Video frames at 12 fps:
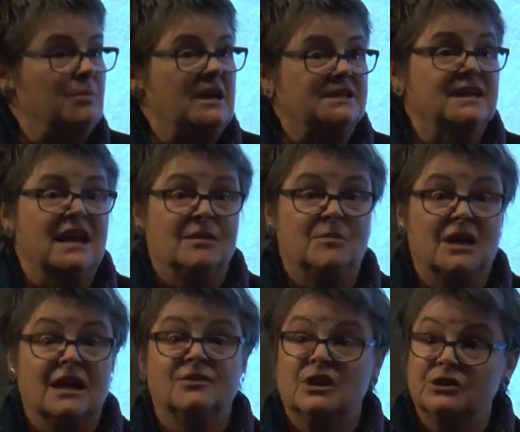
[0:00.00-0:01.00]
maintain
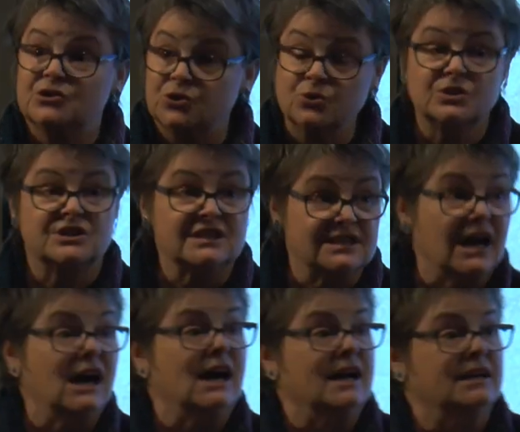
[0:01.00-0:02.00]
me, and then as soon as he
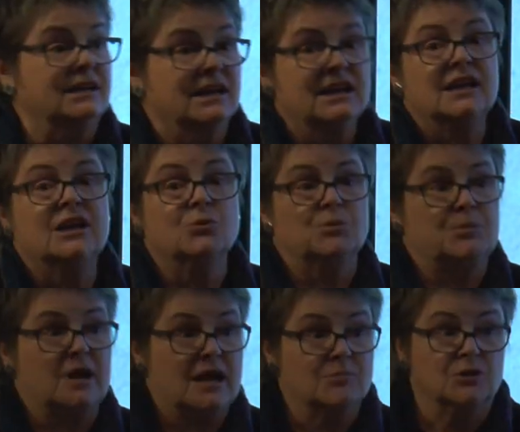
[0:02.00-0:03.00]
died, he would
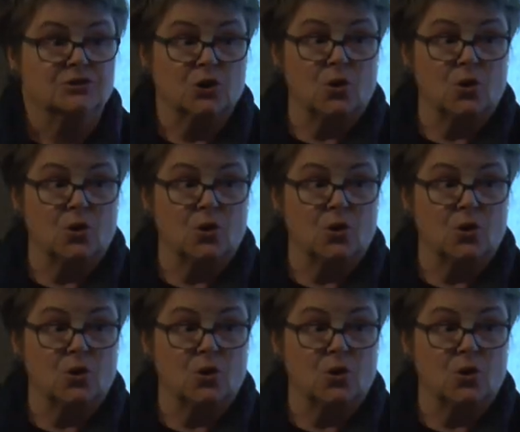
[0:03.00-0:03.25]
be able to